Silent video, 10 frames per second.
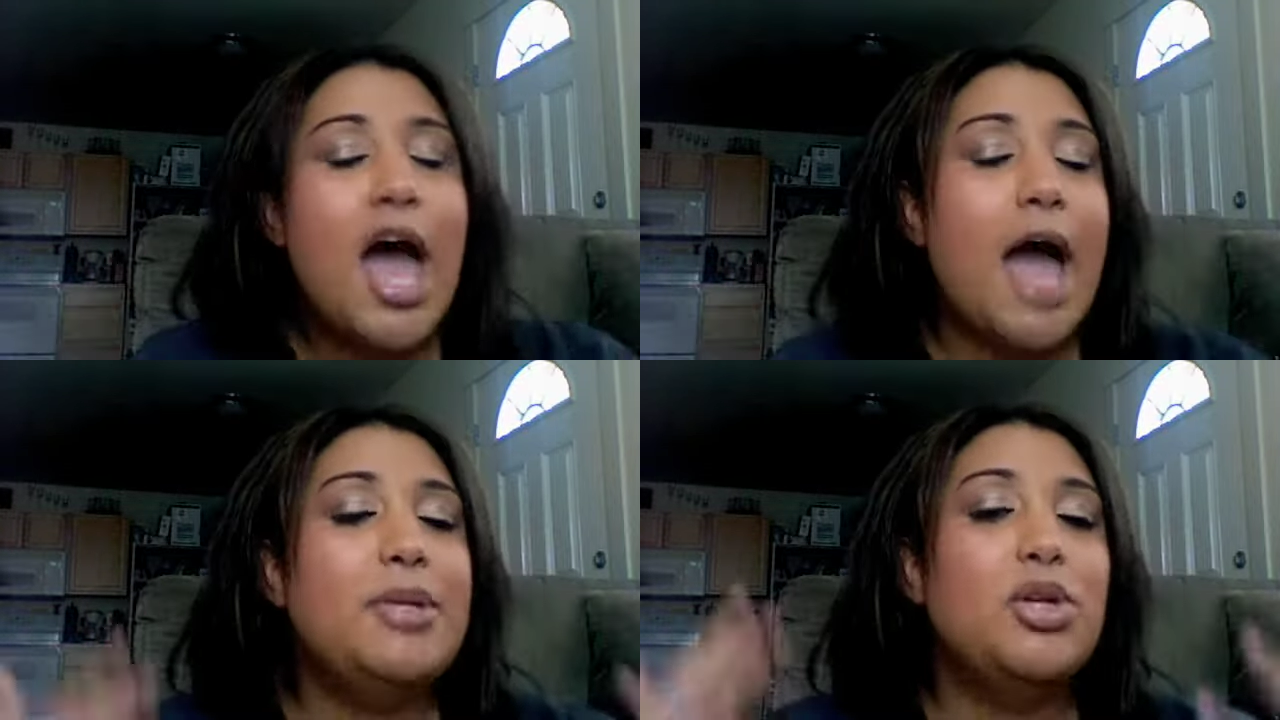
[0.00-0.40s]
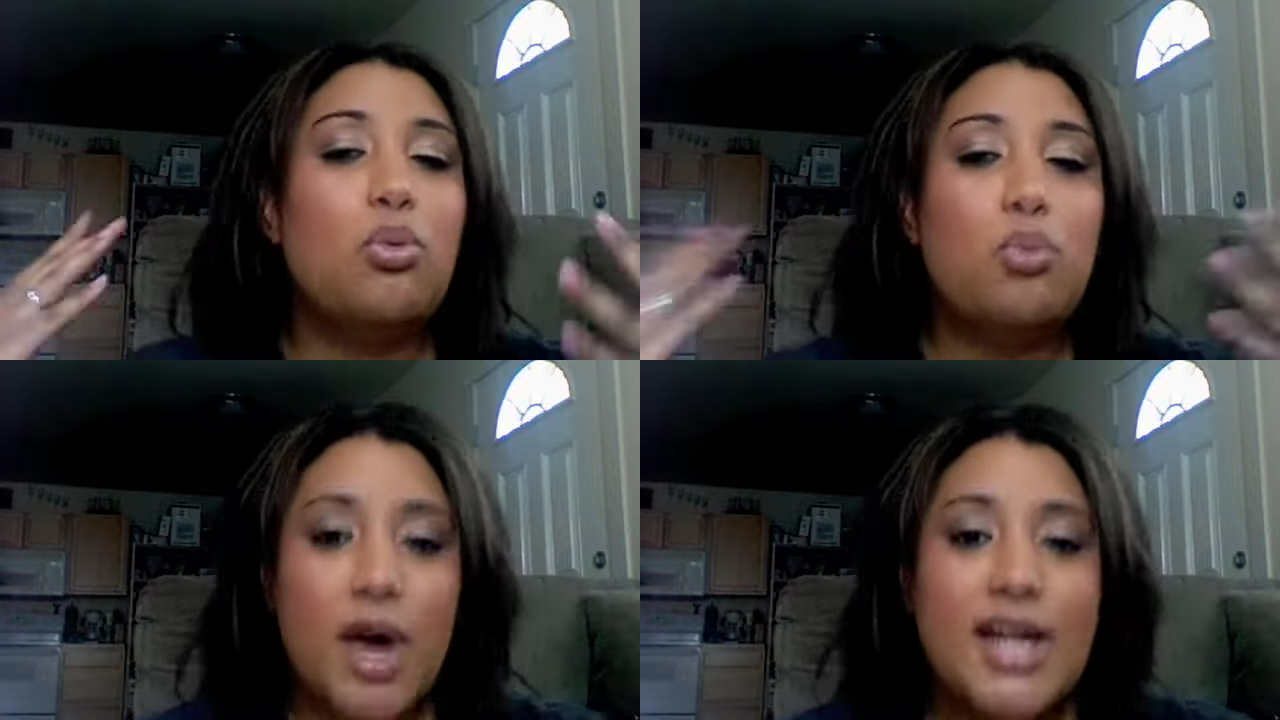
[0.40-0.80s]
I mean,
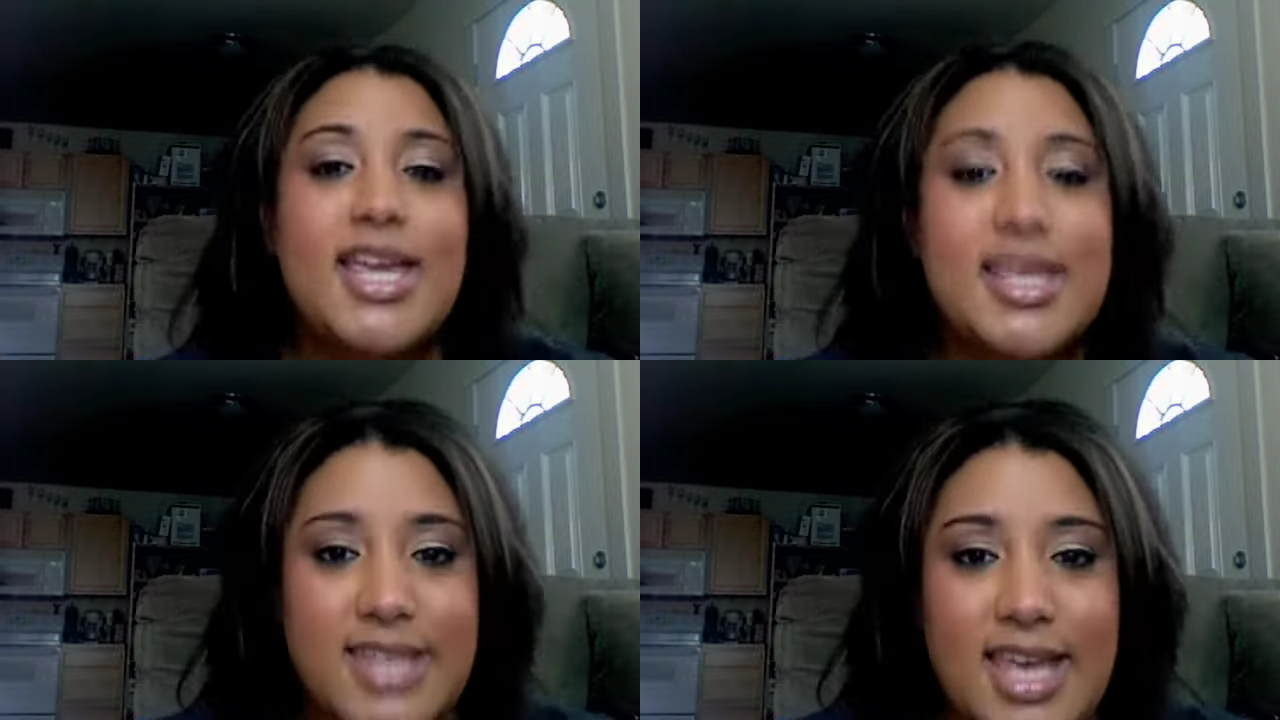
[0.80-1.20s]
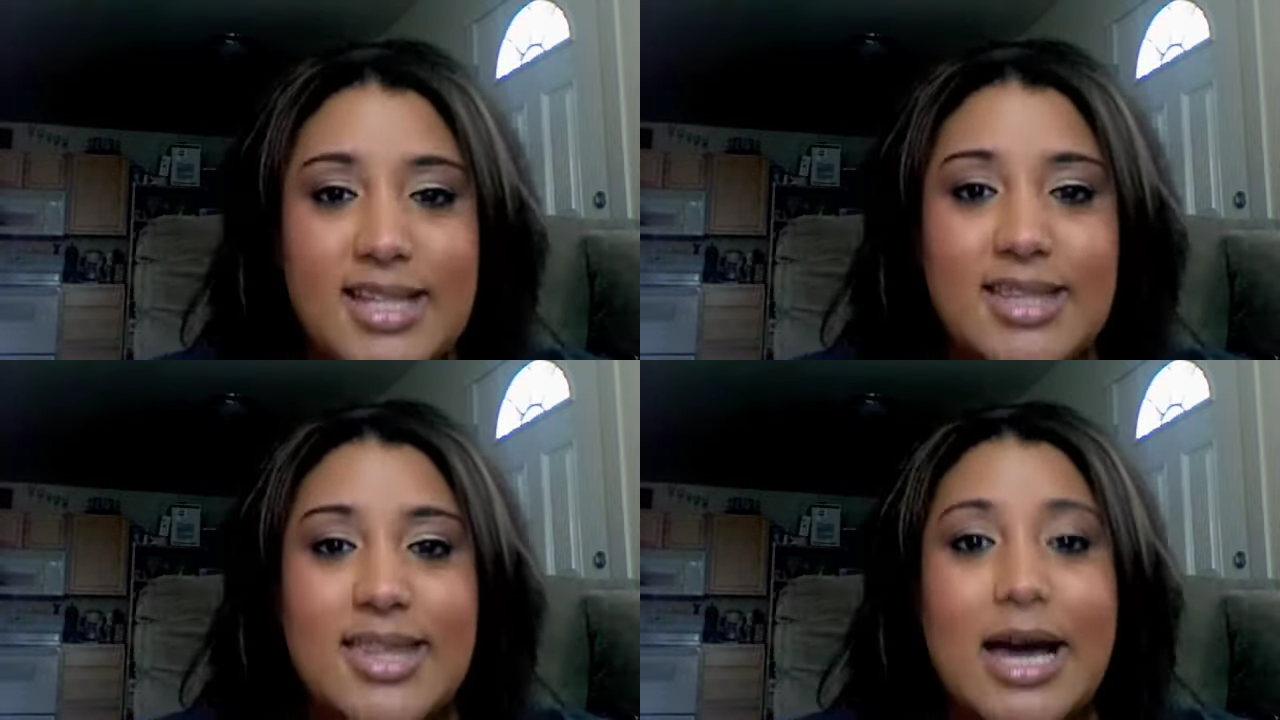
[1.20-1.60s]
what is
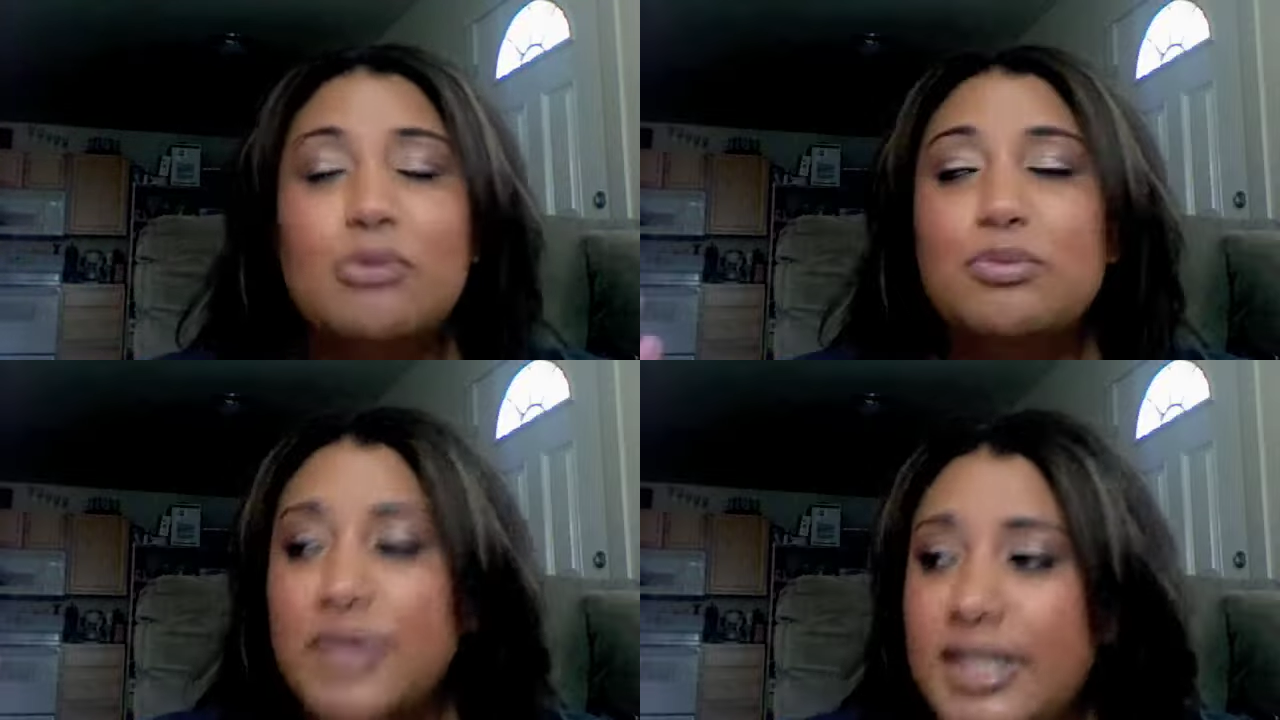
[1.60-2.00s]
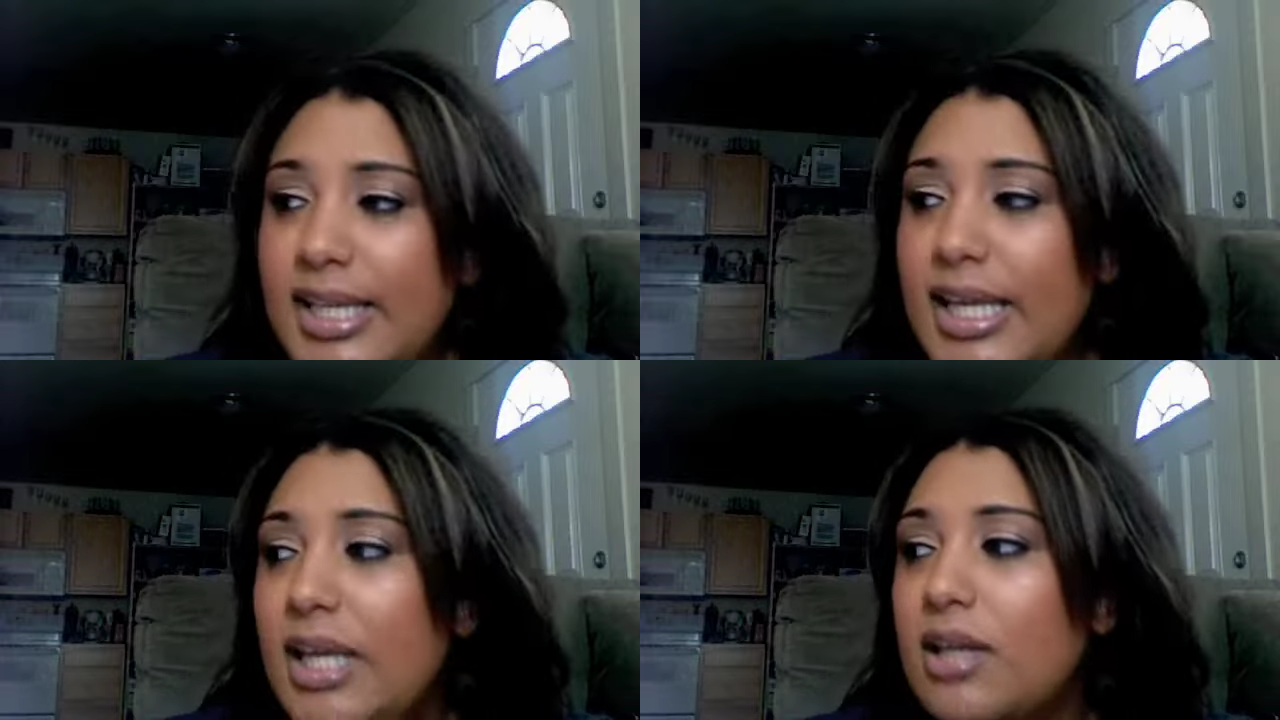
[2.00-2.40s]
it that
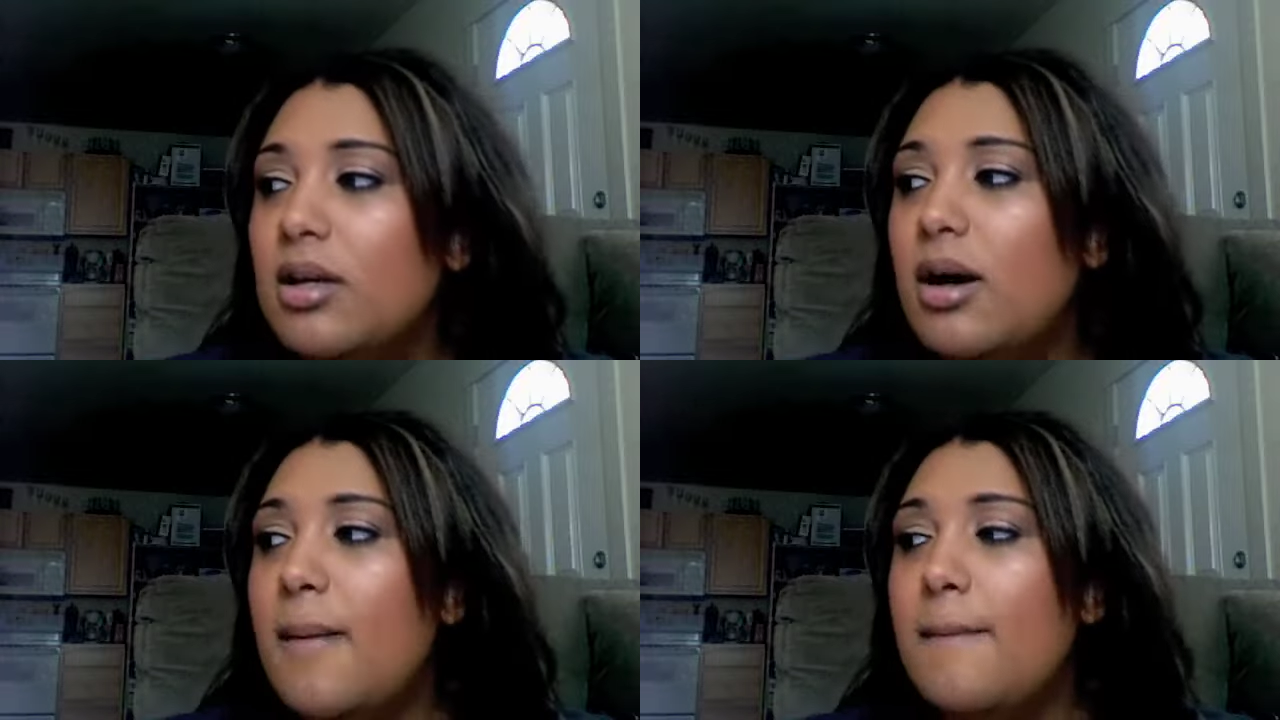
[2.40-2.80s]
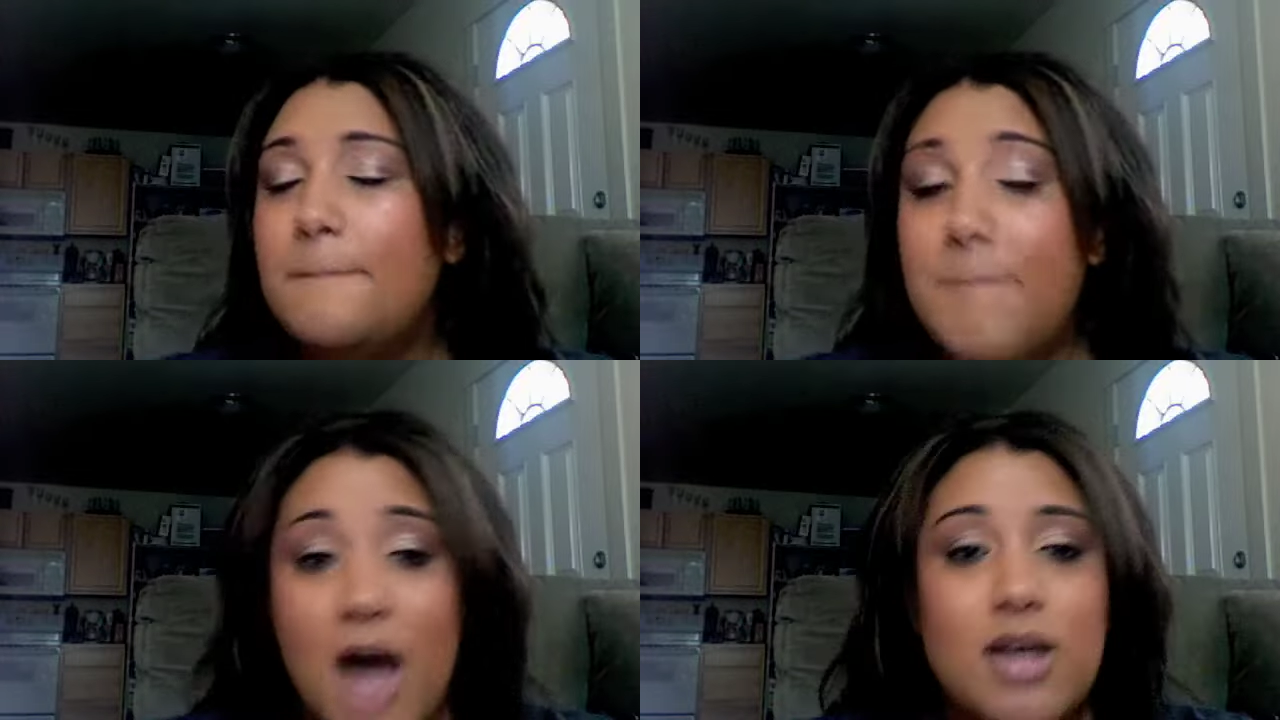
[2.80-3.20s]
really
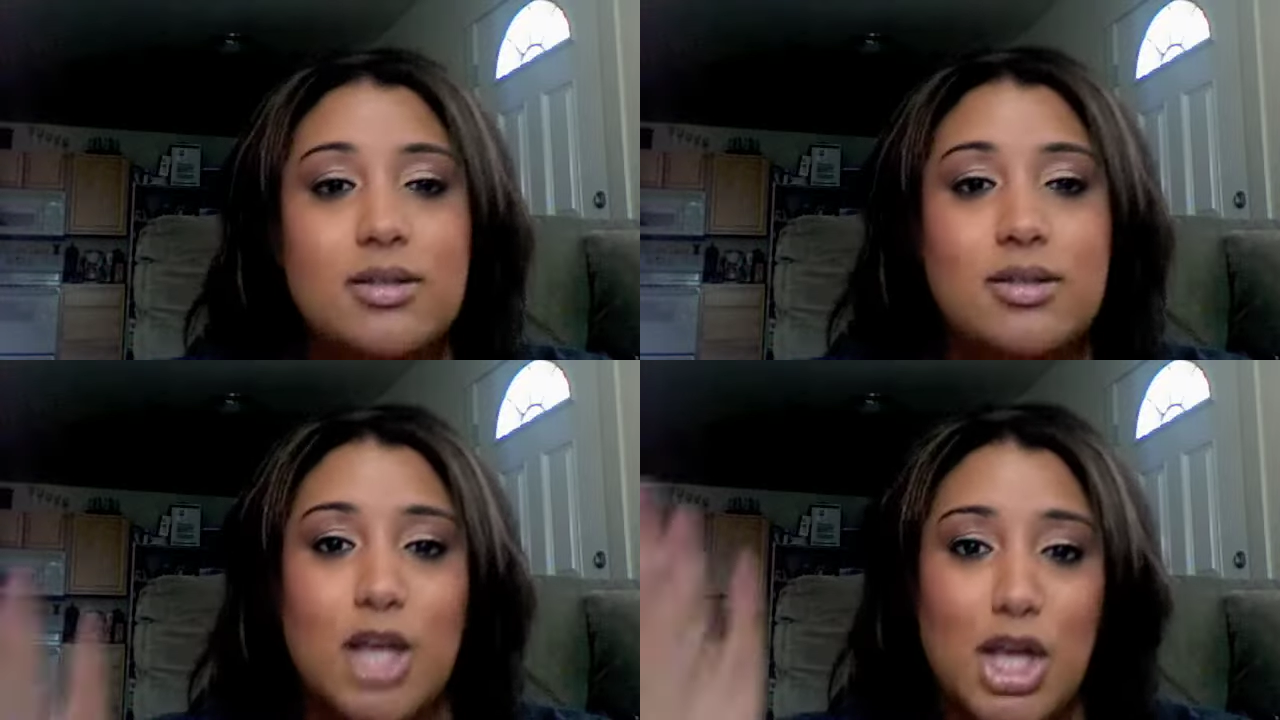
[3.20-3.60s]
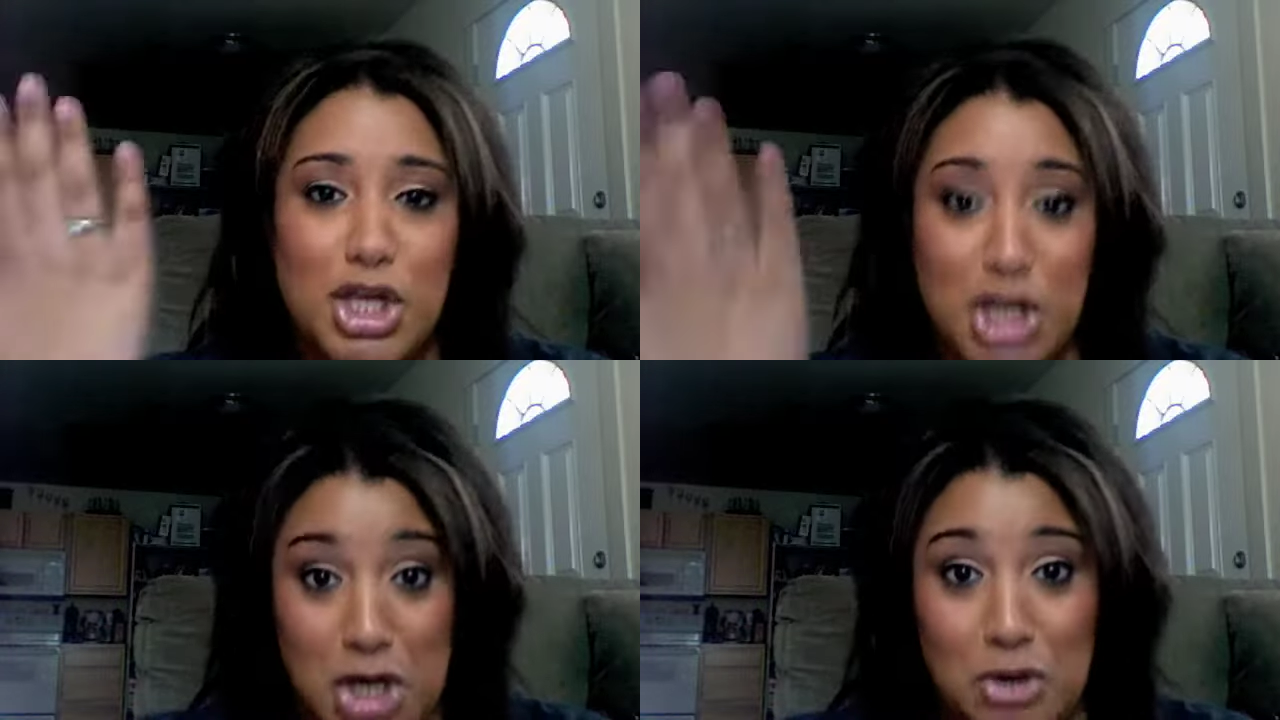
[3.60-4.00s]
bugs
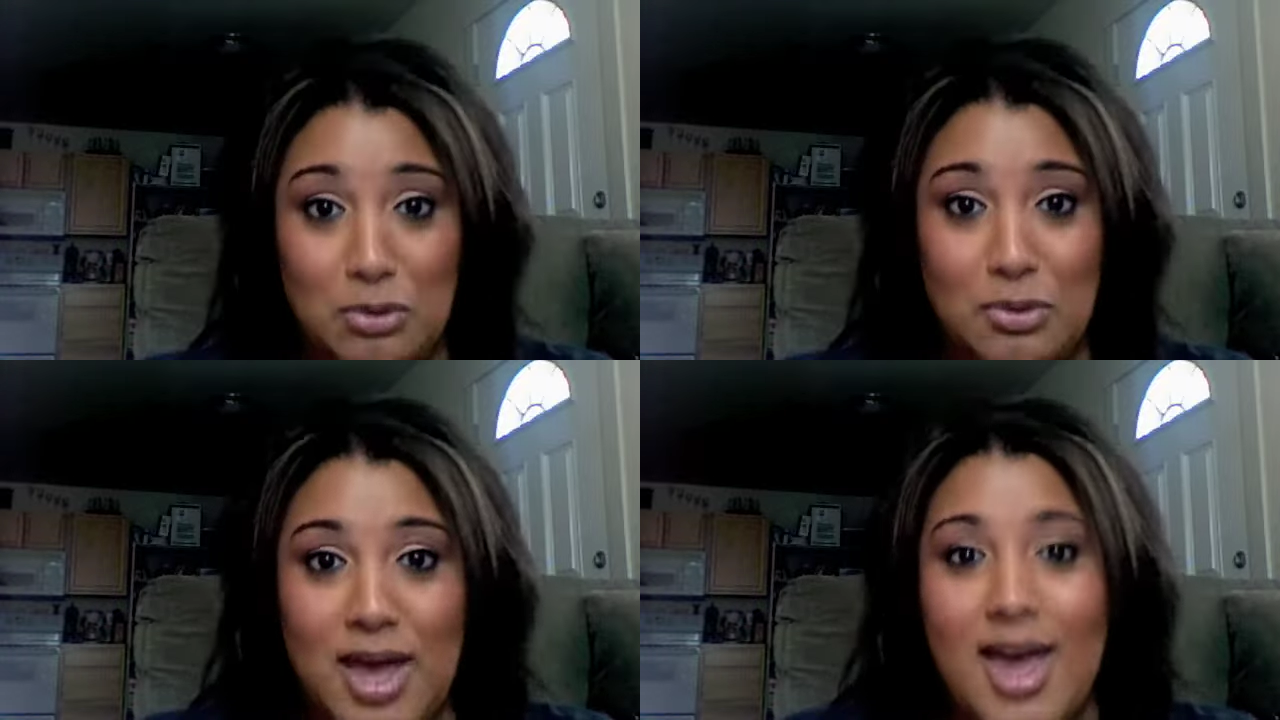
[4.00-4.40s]
you?